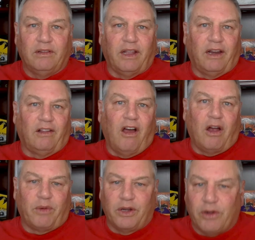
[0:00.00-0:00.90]
They had a
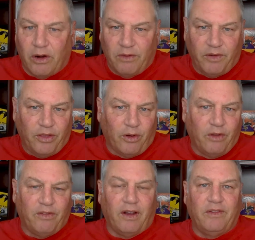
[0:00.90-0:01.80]
long return for
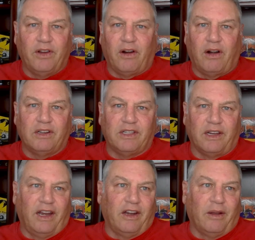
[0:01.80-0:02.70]
35 yards
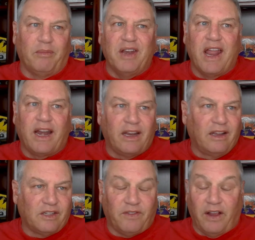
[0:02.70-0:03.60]
that ended up netting
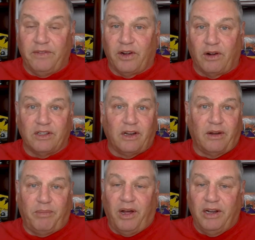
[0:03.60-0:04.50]
us 5 yards on
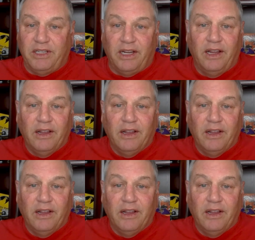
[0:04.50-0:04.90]
a punt.